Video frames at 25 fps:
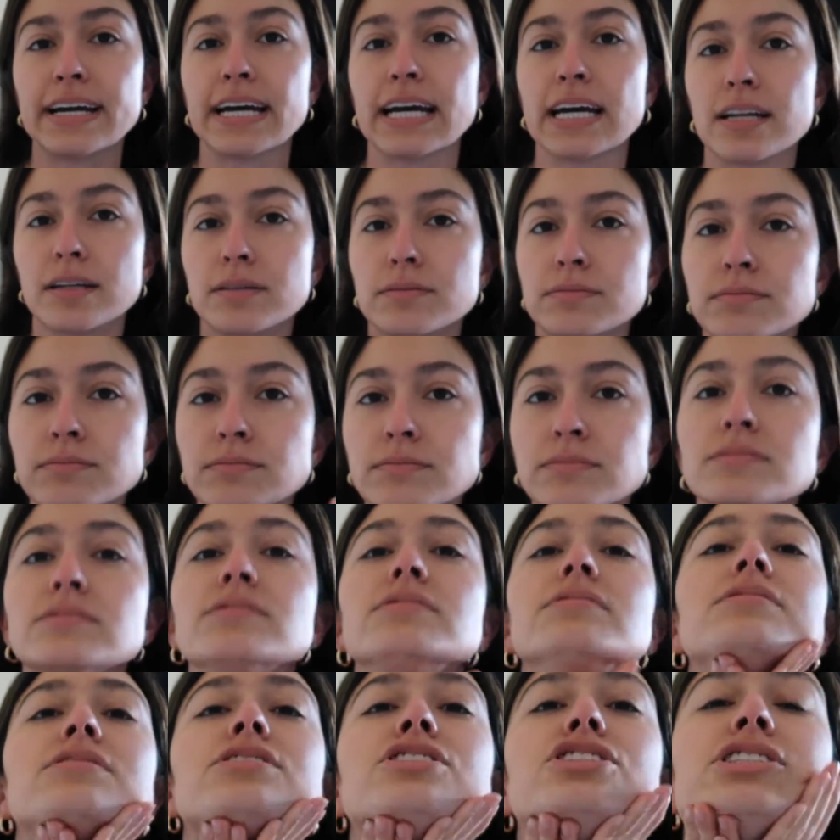I have
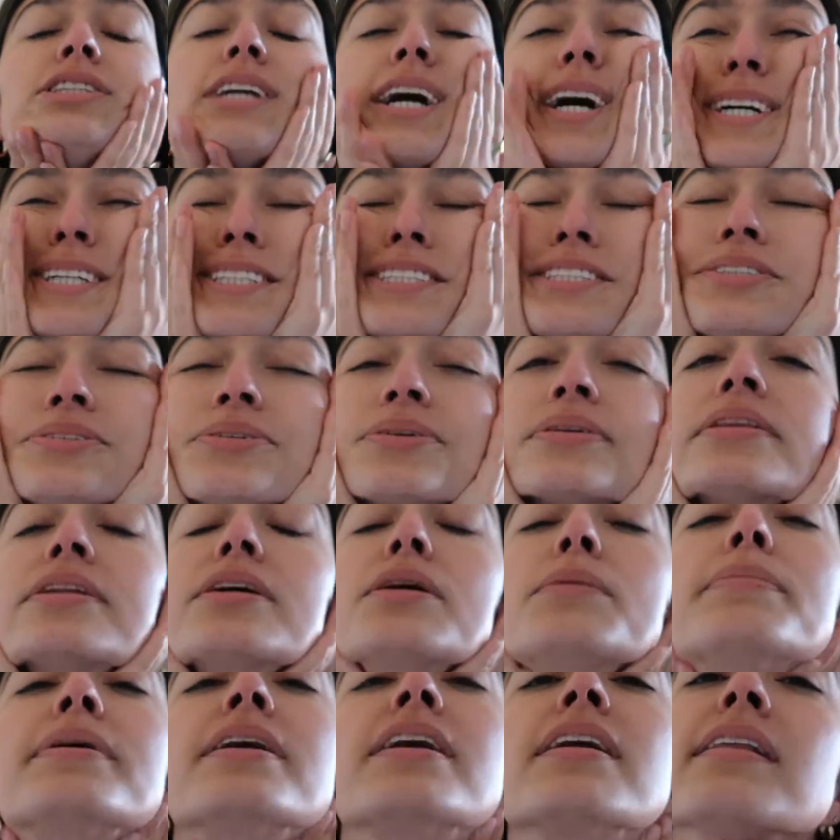chest, doing a
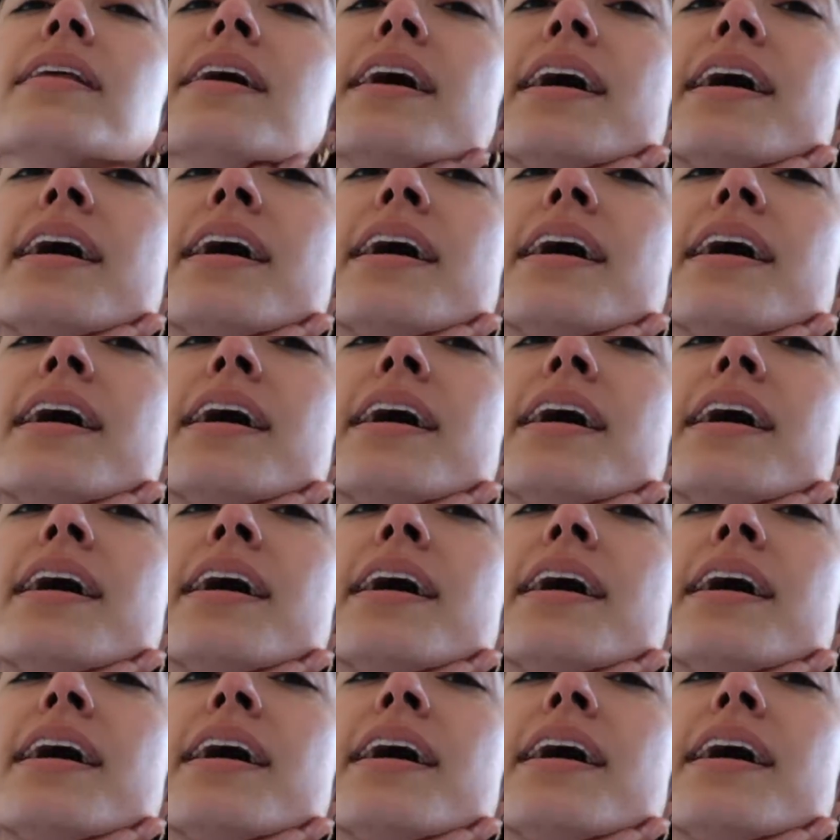little bit of